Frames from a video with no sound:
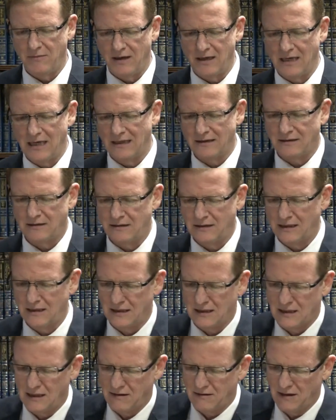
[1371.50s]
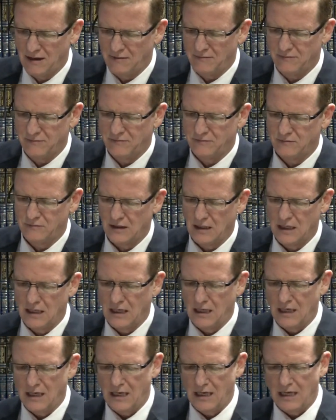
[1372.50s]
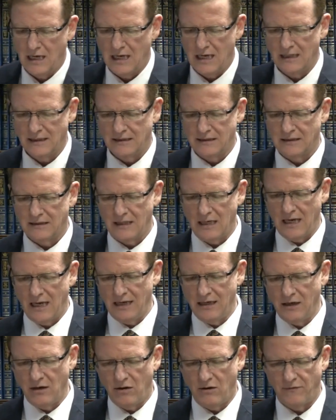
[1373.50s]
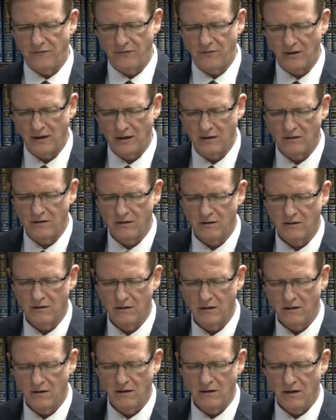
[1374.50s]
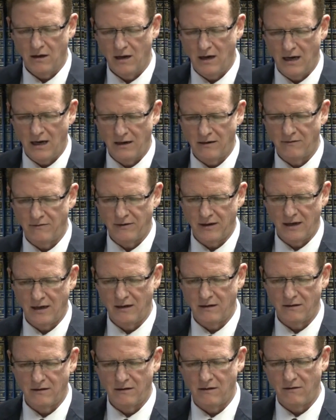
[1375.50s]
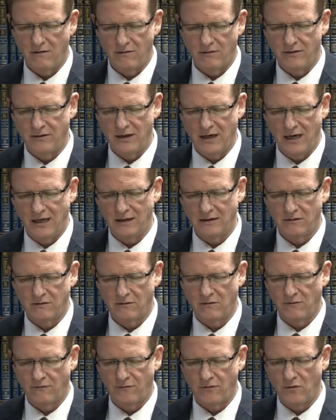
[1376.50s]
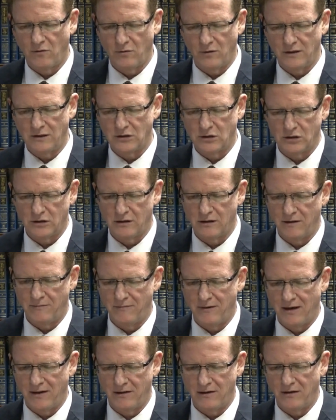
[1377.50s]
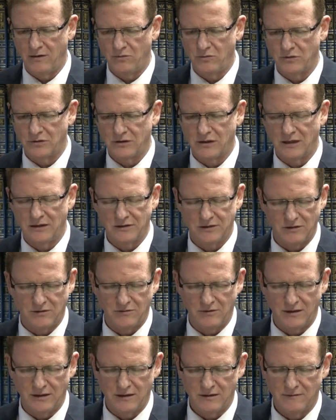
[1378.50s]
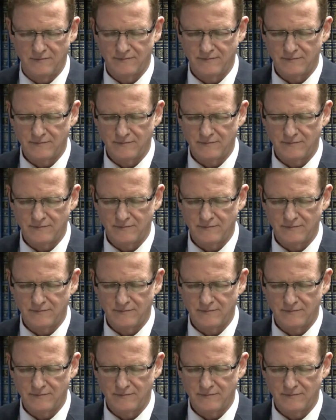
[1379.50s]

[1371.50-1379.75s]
not dedicate them as any offering other than that for which the mother was consecrated.